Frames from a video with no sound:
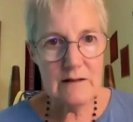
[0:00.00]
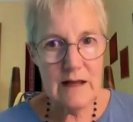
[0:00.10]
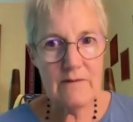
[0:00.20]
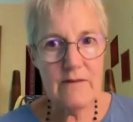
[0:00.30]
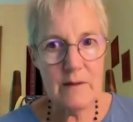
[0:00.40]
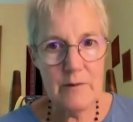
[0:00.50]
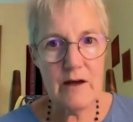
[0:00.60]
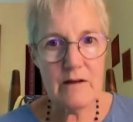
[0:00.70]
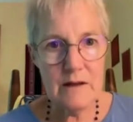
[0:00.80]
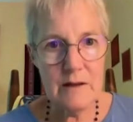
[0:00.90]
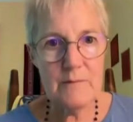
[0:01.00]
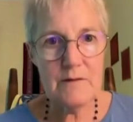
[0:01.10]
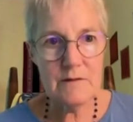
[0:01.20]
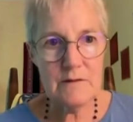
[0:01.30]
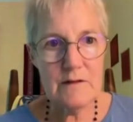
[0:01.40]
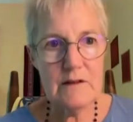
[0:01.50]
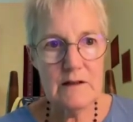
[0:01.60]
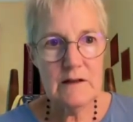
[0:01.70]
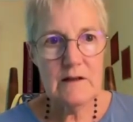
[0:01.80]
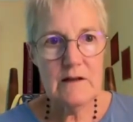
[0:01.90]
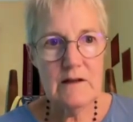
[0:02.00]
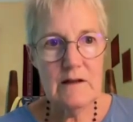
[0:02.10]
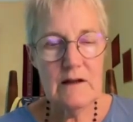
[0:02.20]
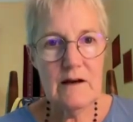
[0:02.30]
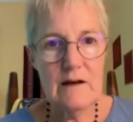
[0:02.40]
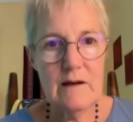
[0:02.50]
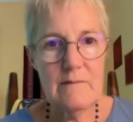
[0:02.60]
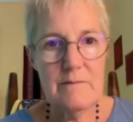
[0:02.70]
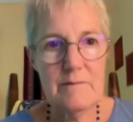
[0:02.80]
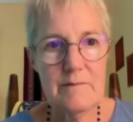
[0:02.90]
at the apocalypse, and